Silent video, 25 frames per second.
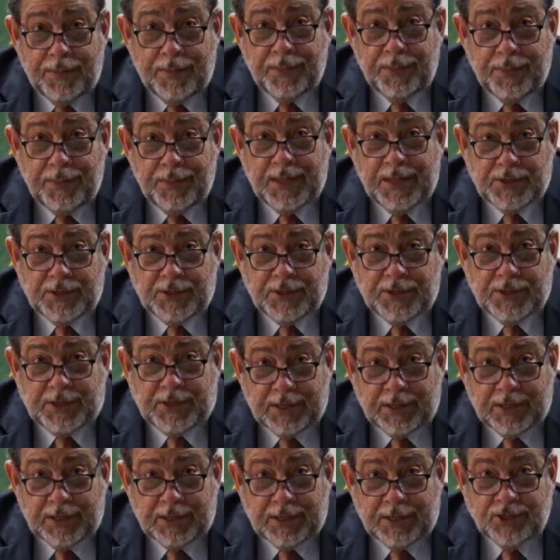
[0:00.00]
this
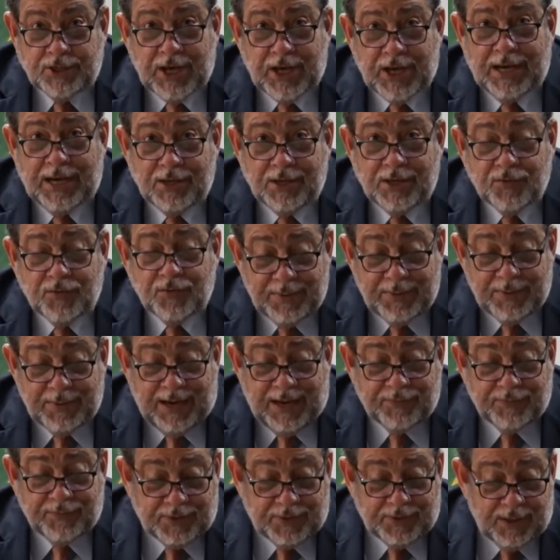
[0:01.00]
particular challenge from
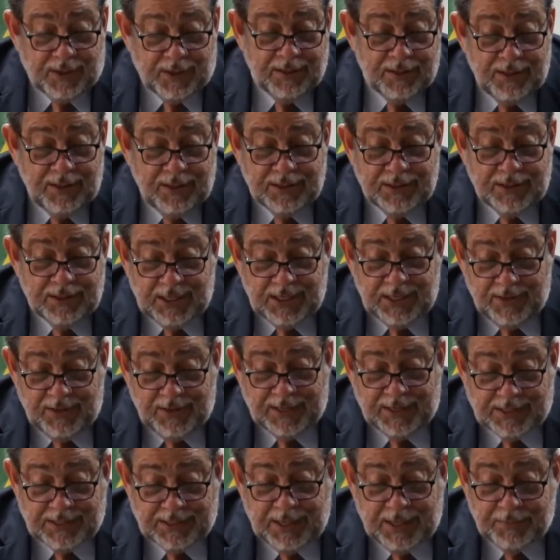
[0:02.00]
NAFTA, save and
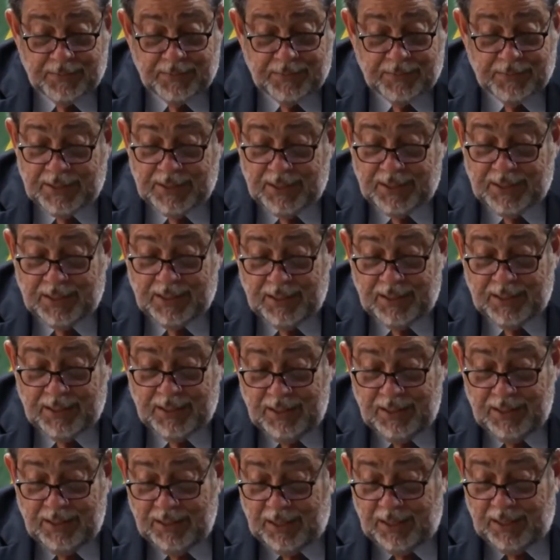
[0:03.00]
except in the
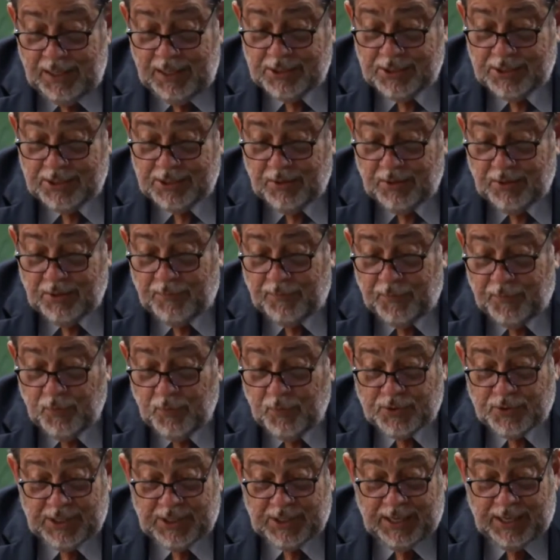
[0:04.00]
case of a
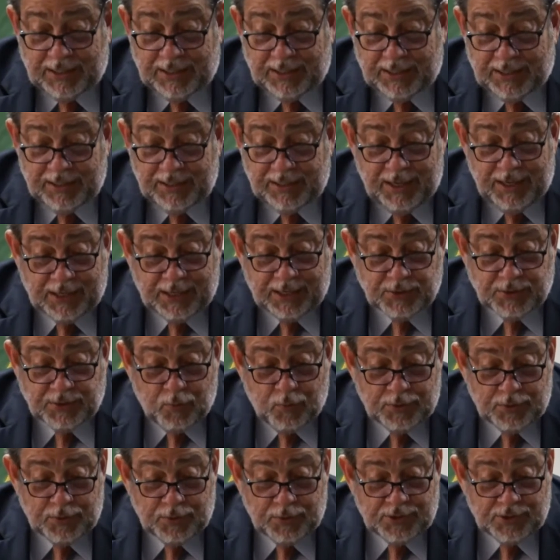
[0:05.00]
few selected
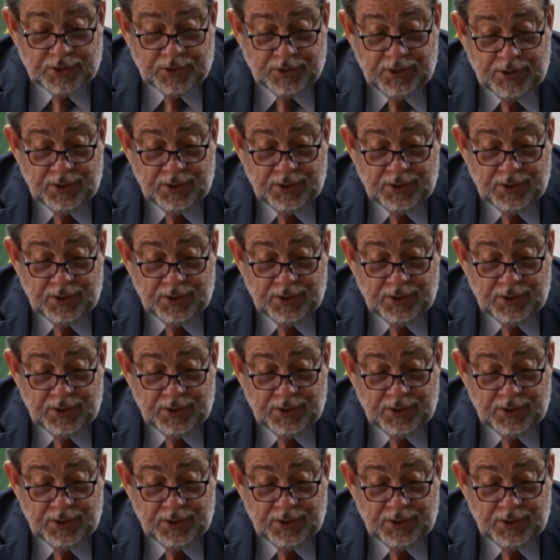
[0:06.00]
exports